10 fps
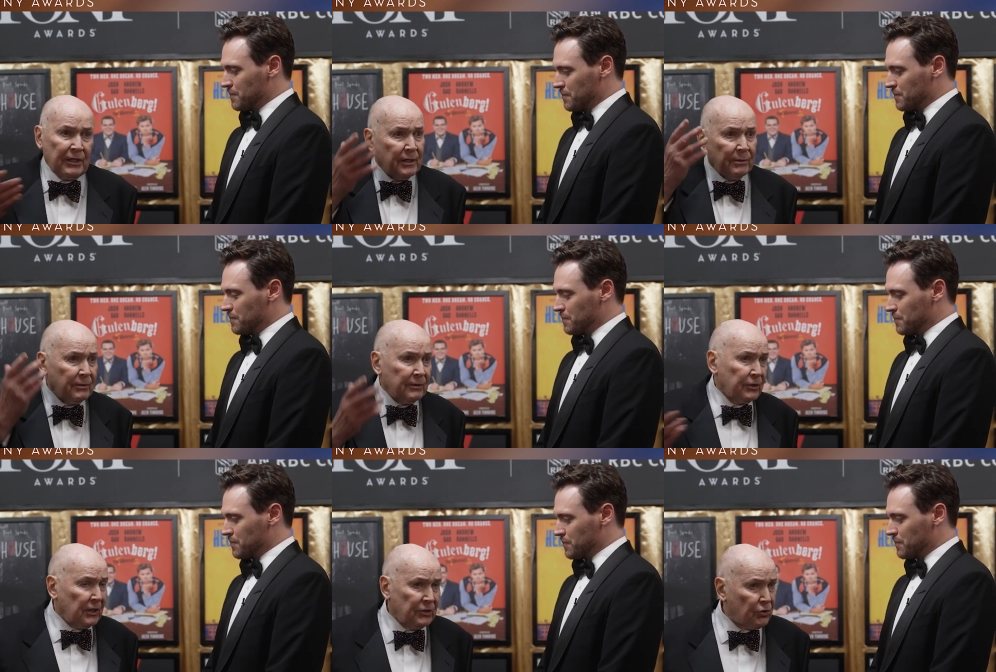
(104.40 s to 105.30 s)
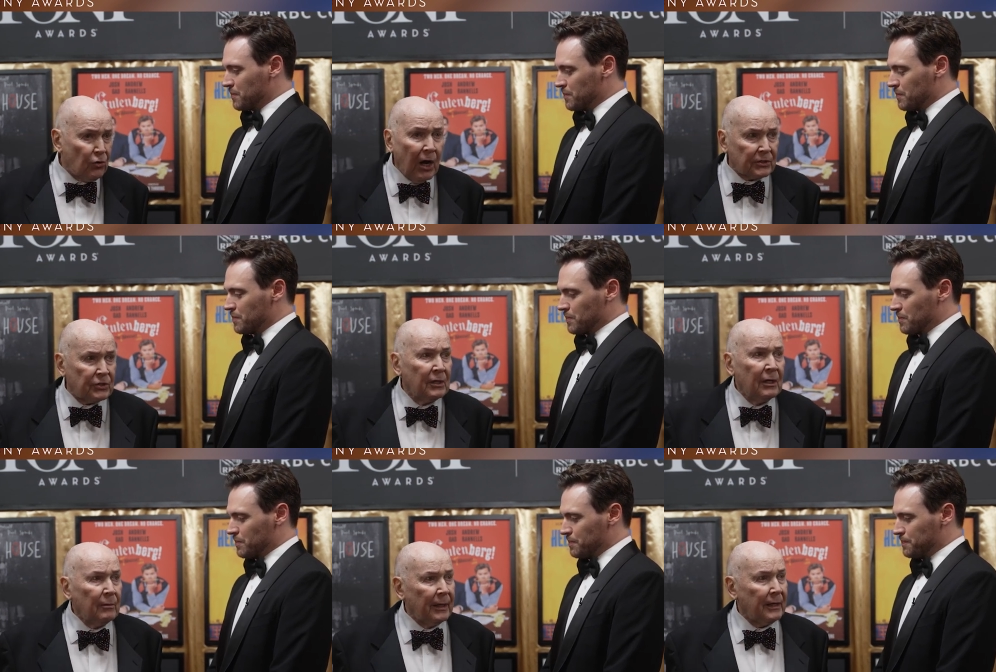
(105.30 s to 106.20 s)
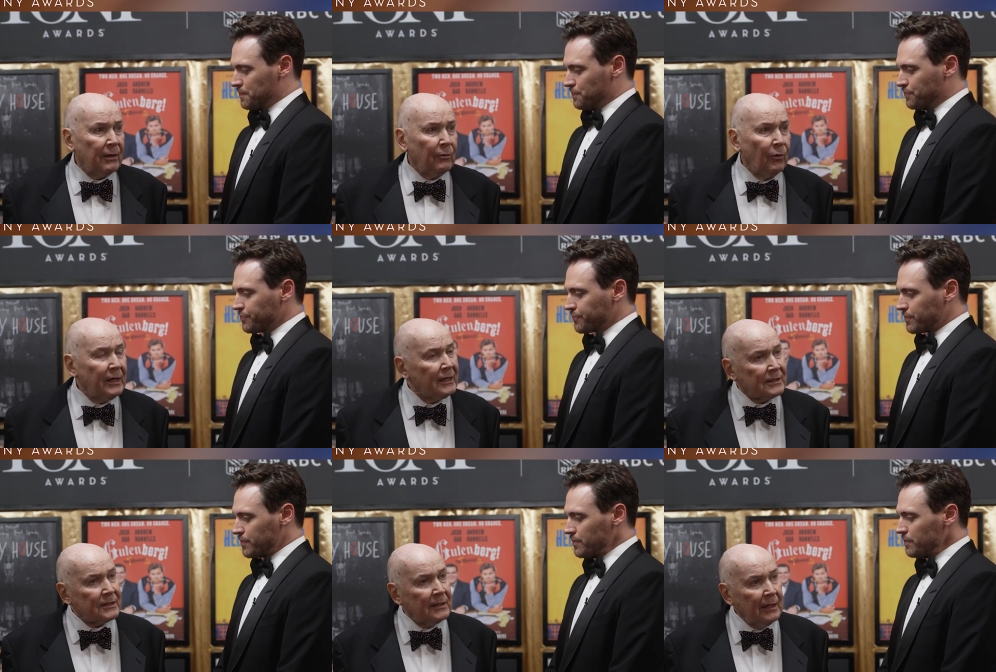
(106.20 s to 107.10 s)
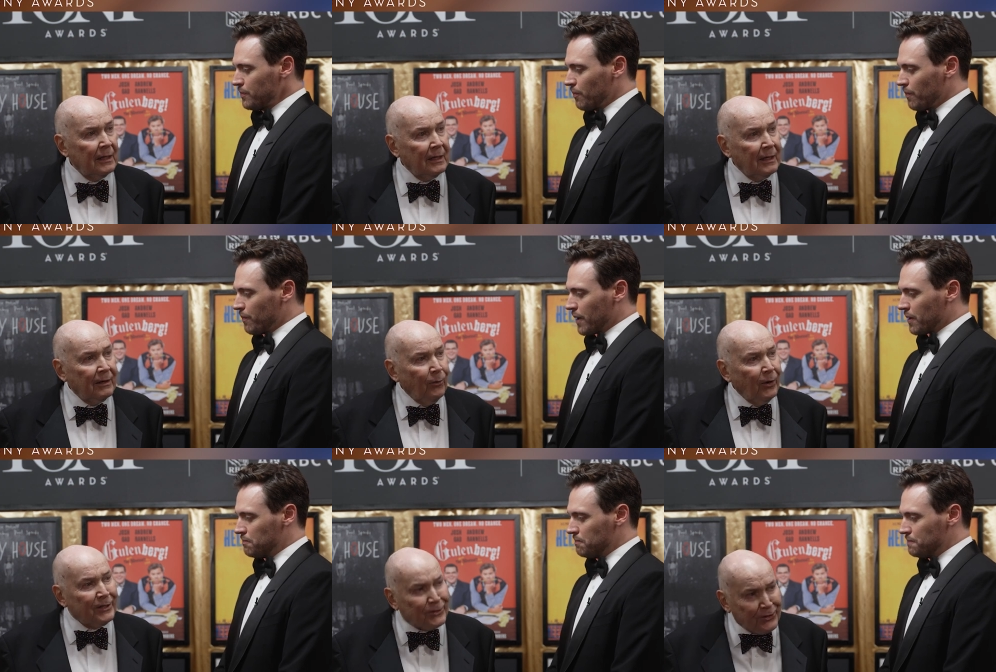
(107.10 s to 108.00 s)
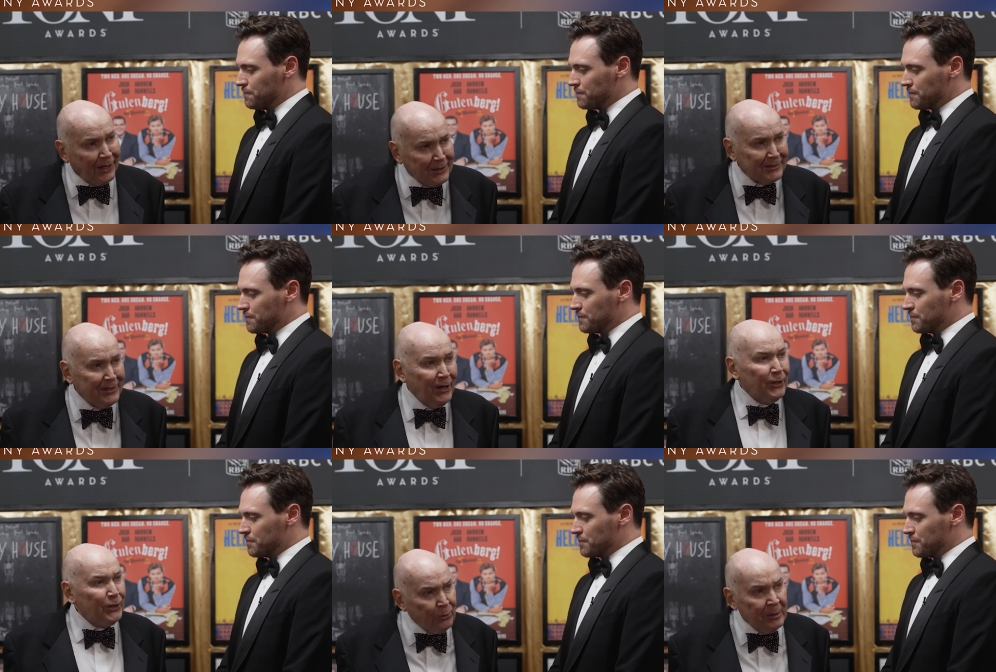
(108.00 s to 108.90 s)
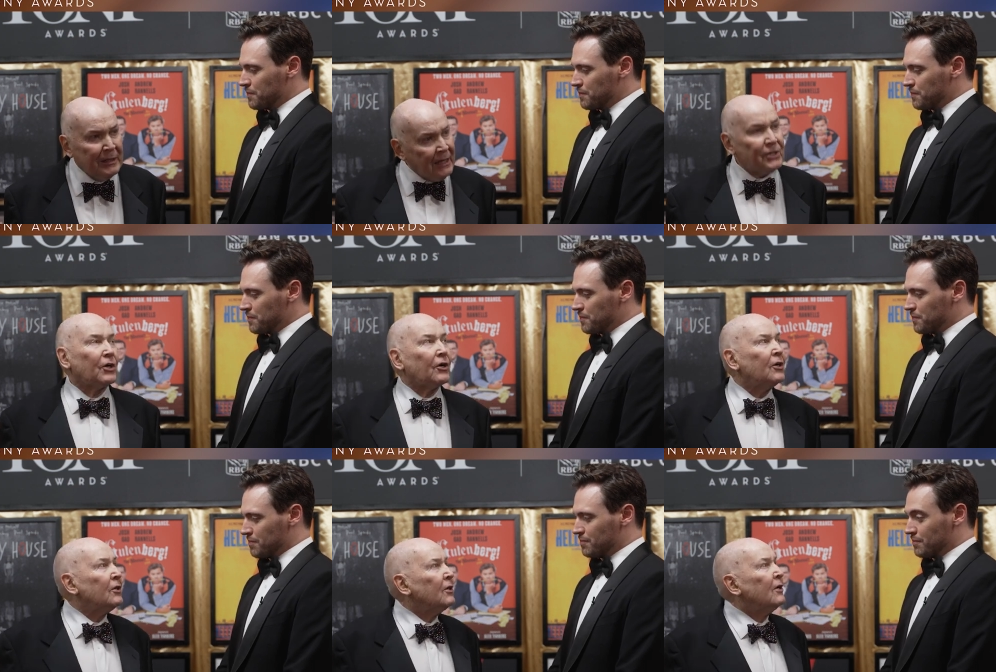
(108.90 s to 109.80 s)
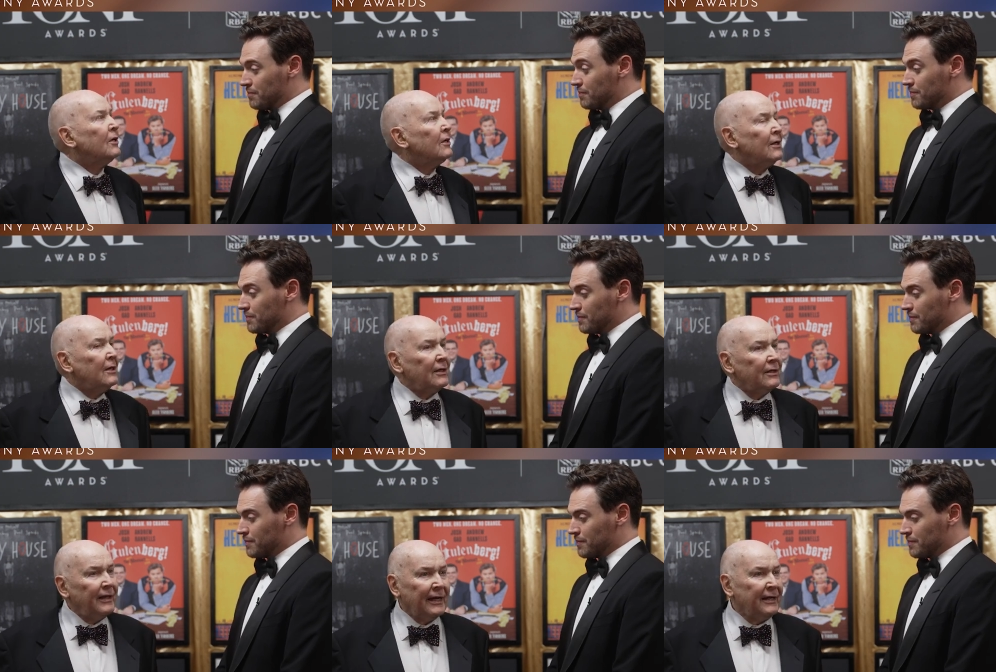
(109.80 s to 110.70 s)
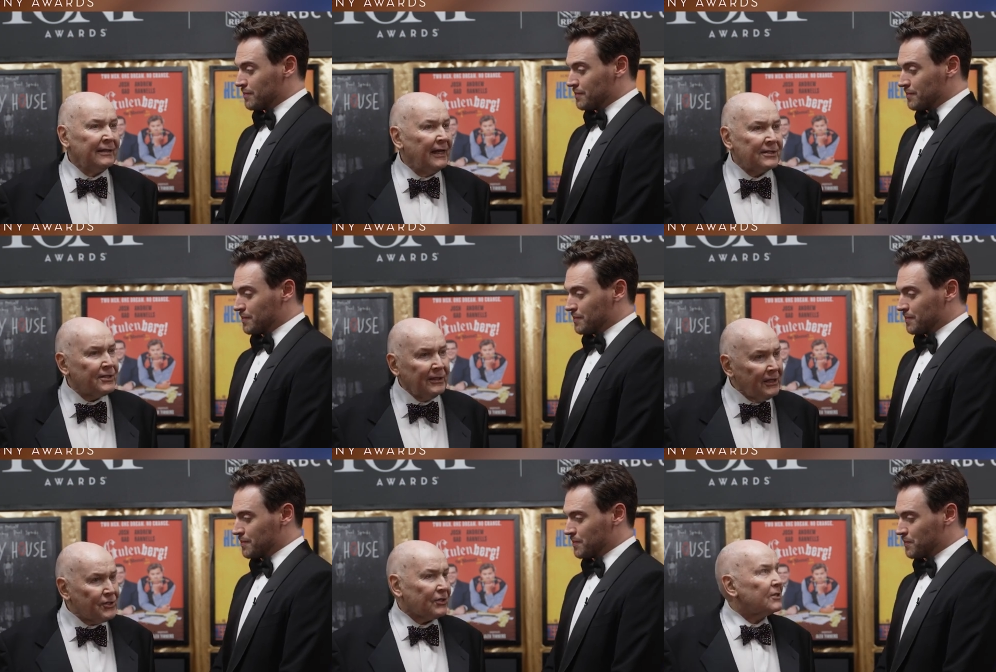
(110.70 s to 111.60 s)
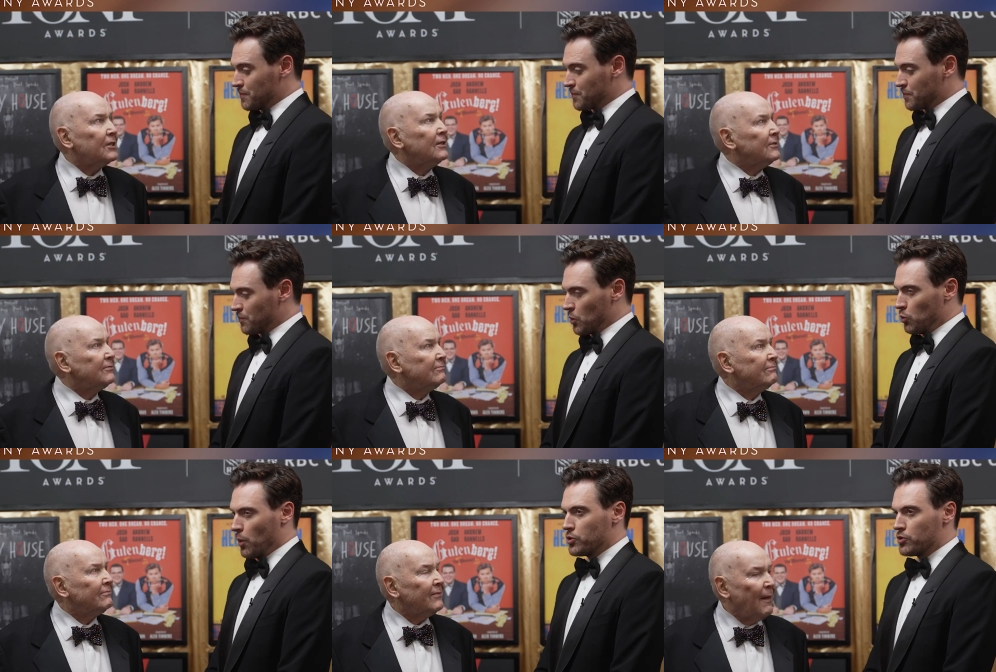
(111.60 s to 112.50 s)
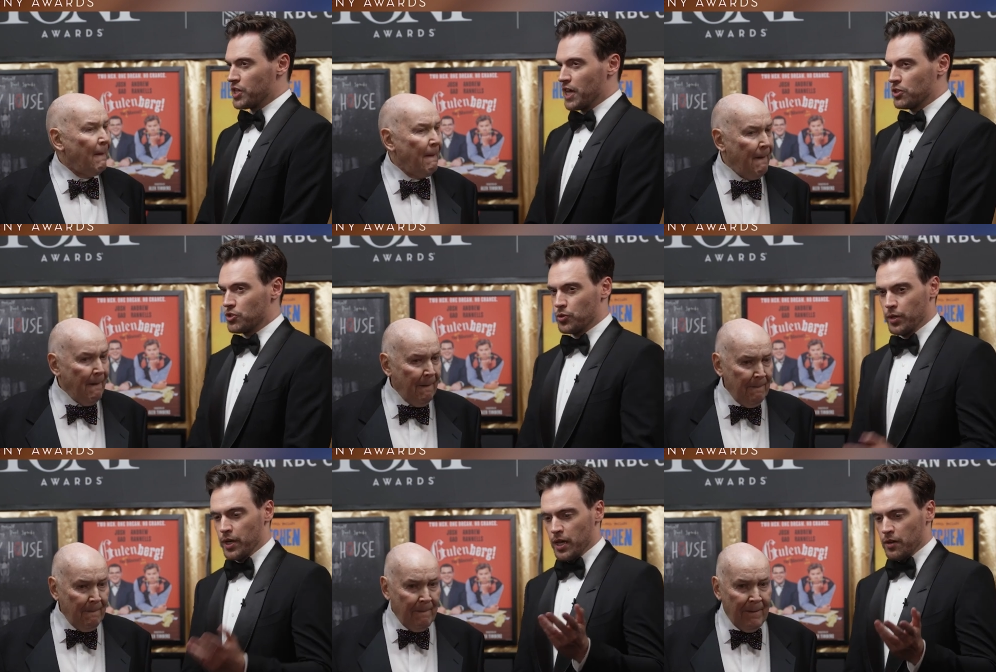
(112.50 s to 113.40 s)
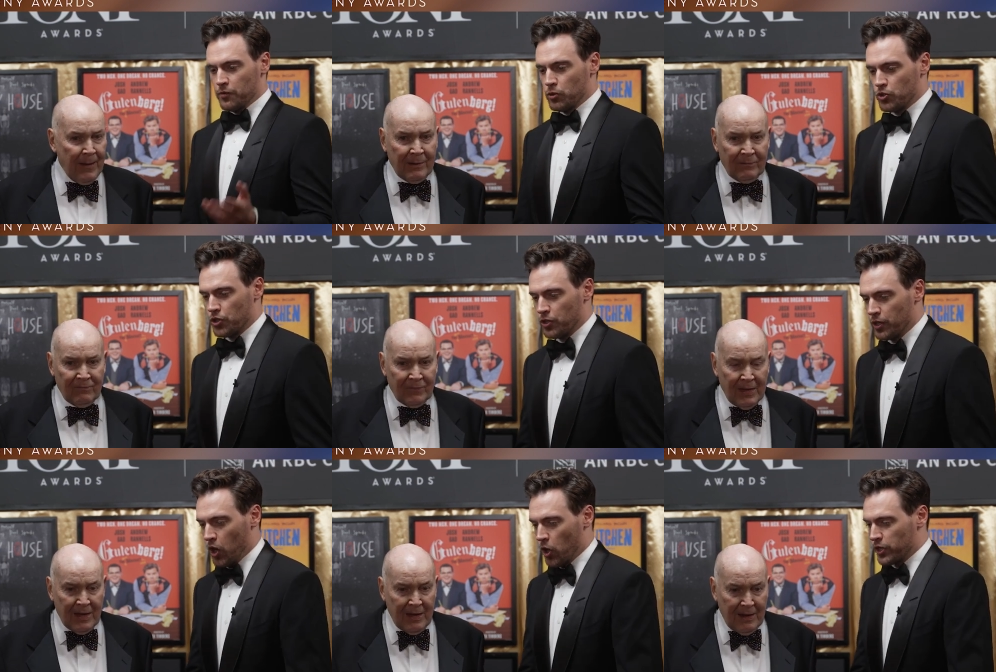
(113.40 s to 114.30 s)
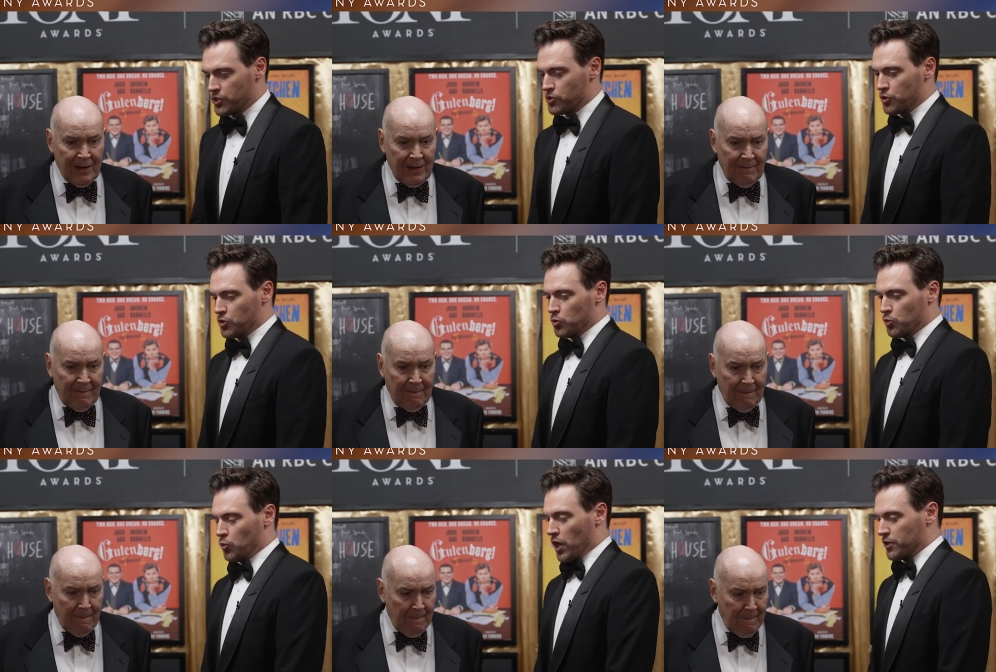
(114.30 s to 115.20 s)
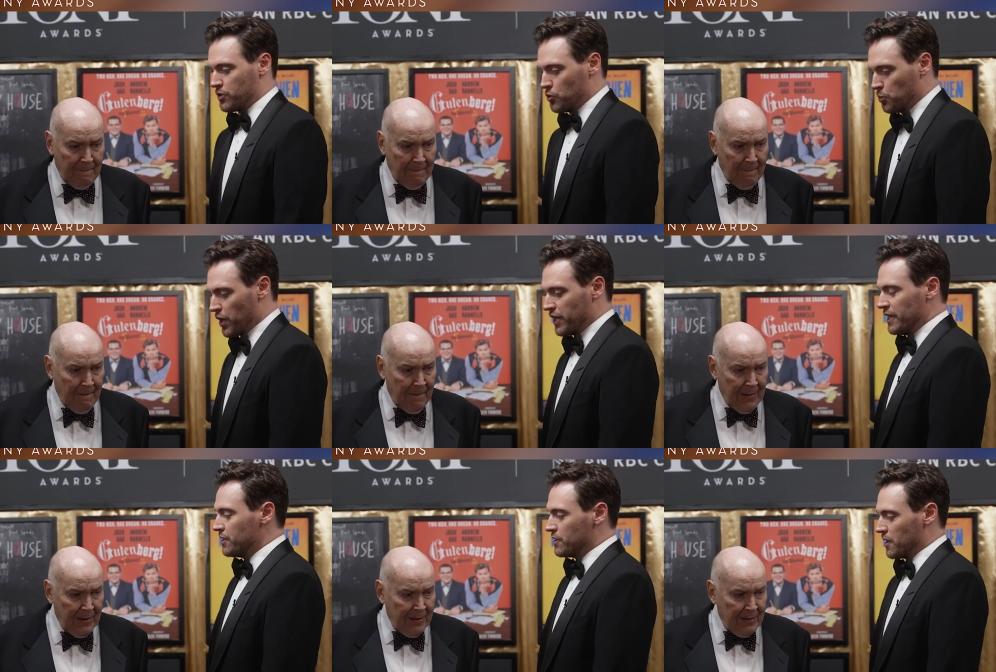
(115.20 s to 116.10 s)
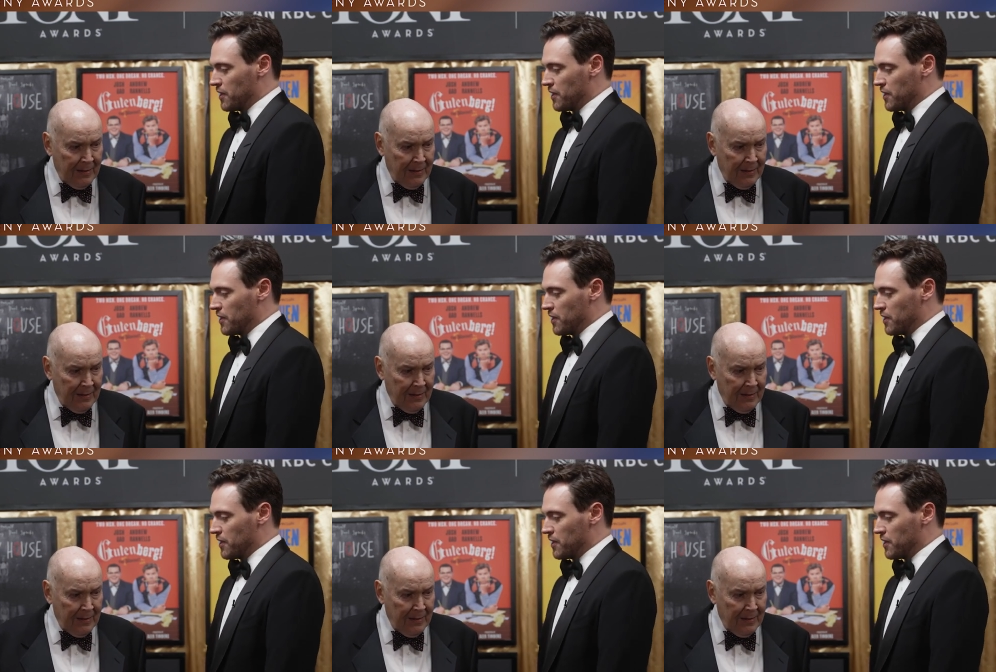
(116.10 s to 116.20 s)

Speaker 1: the the construct. But when it's when it's just human nature,
Speaker 2: then it's delicious. What would you say to future artists who want to break into the